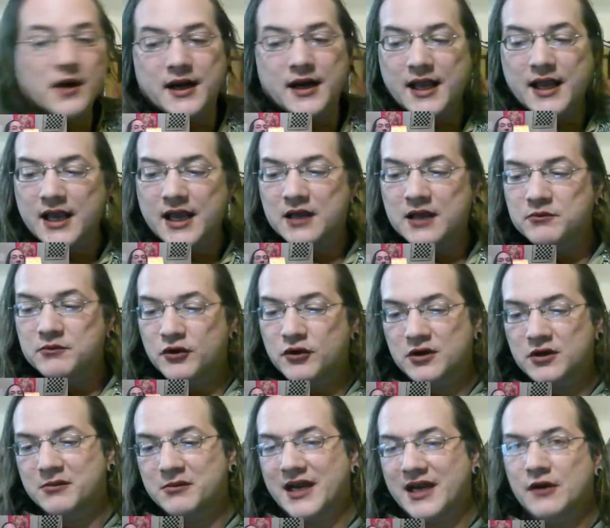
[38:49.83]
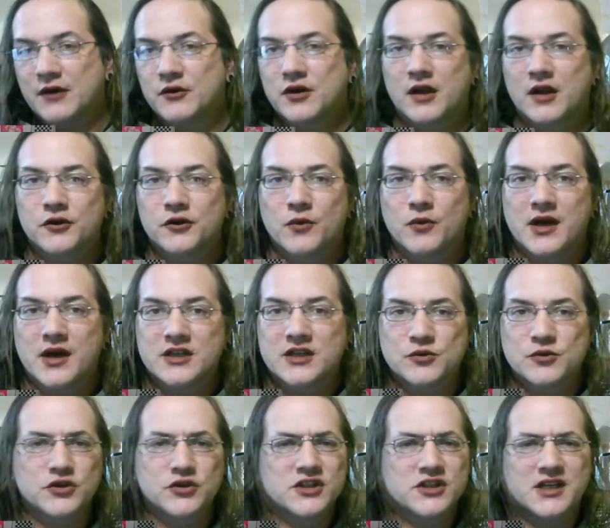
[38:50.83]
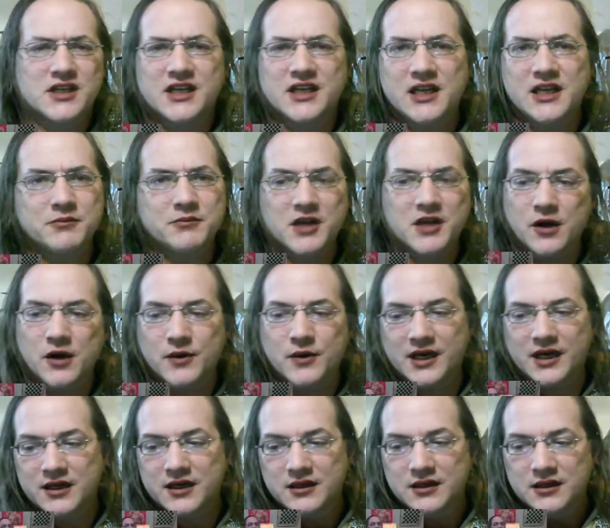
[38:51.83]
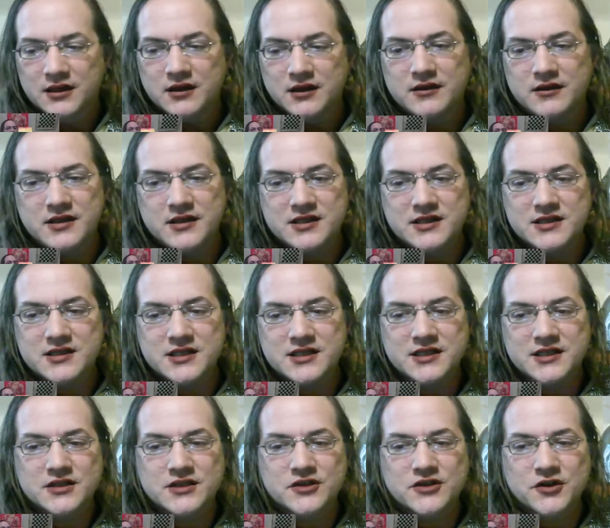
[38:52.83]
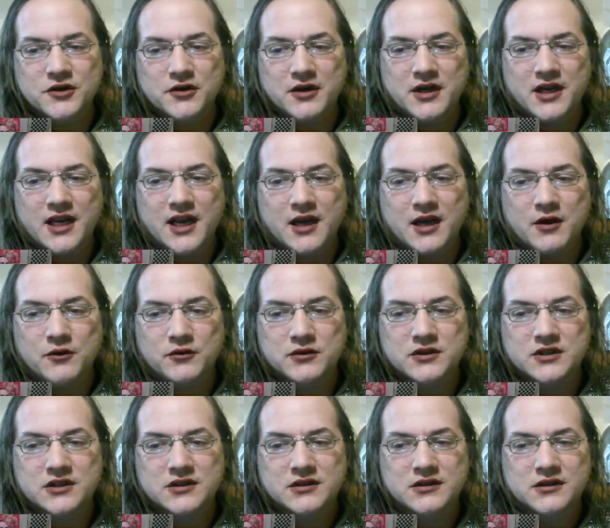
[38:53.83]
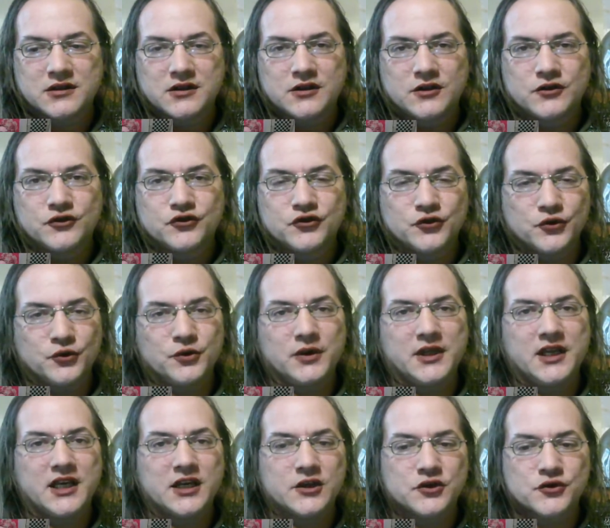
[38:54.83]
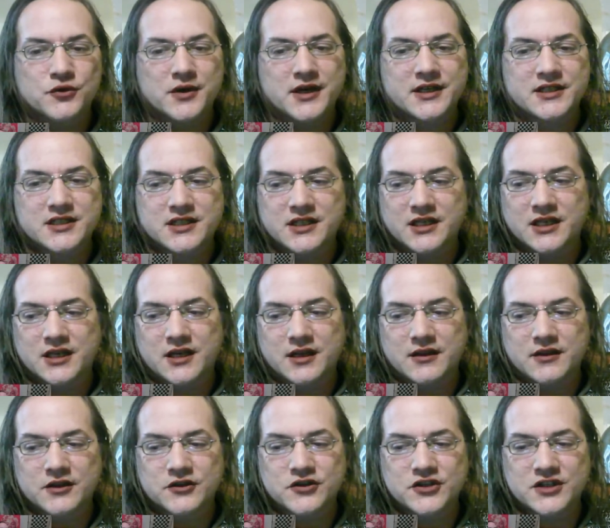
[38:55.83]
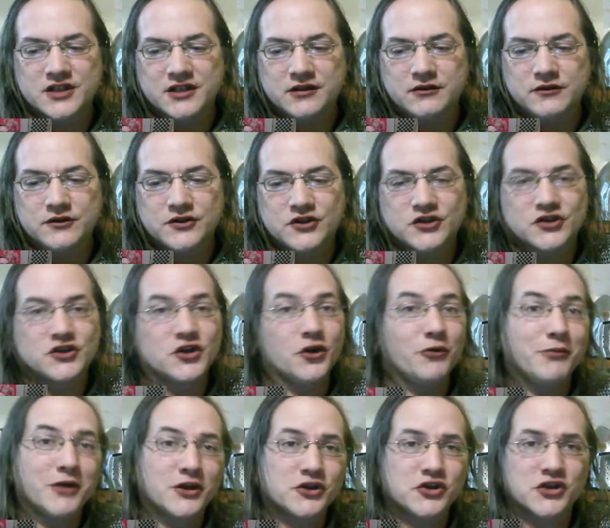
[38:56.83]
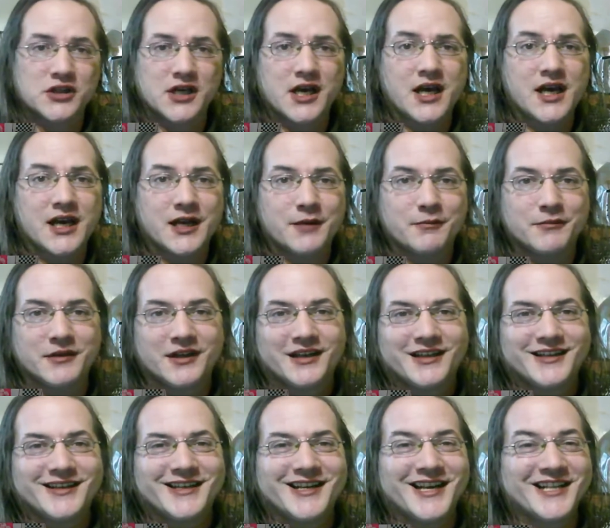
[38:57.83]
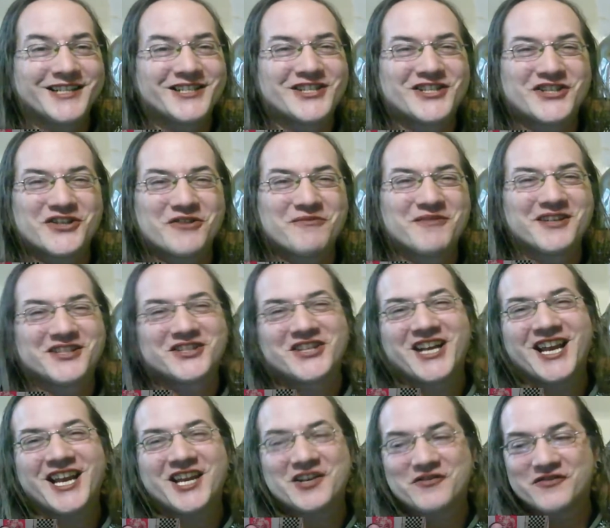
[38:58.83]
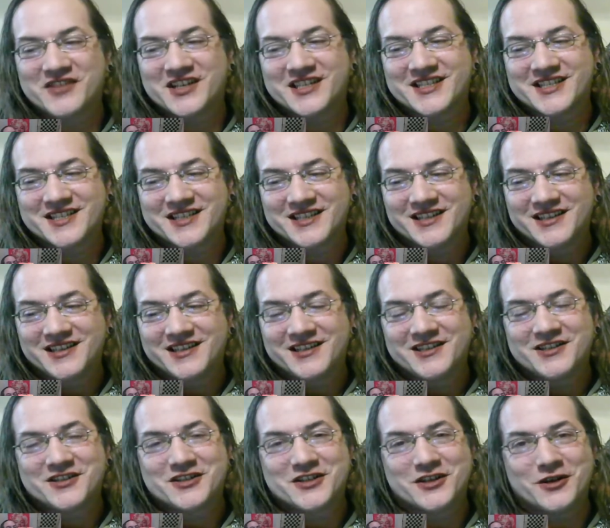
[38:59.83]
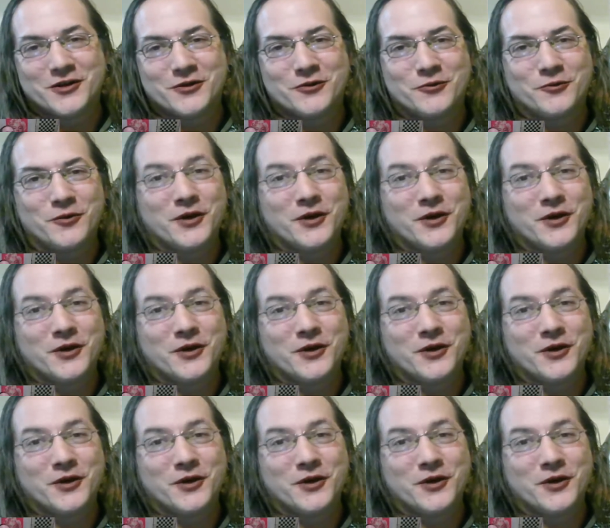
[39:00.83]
ahead, put them out. Otherwise, we're just going to keep going. This is turning out truly interesting. There's still so much time and so much canvas, so we